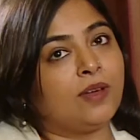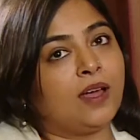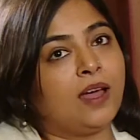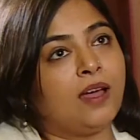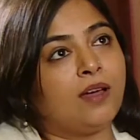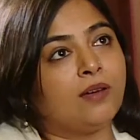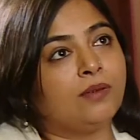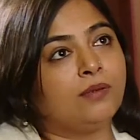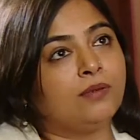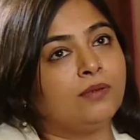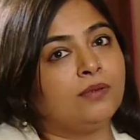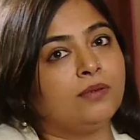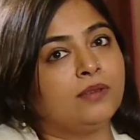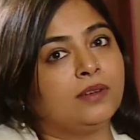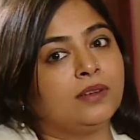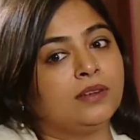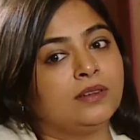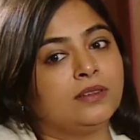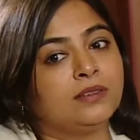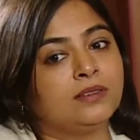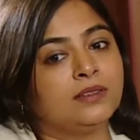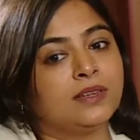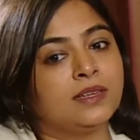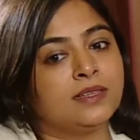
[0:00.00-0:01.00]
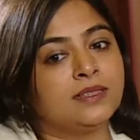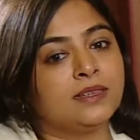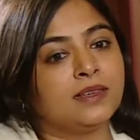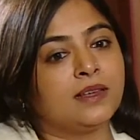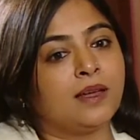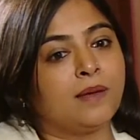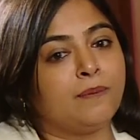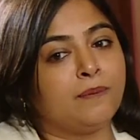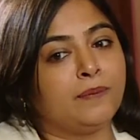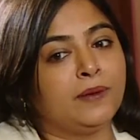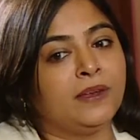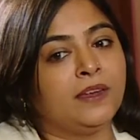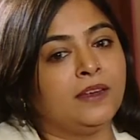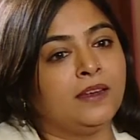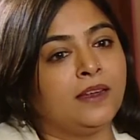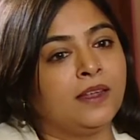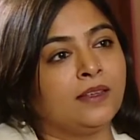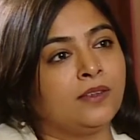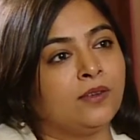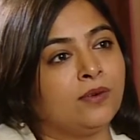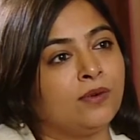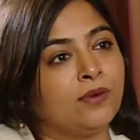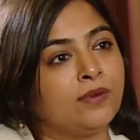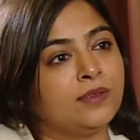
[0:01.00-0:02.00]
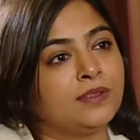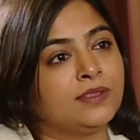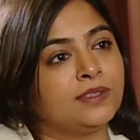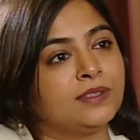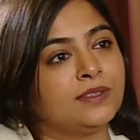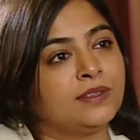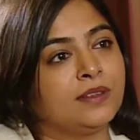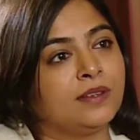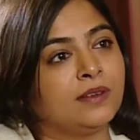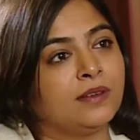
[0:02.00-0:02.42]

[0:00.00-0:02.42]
how does a company like yours,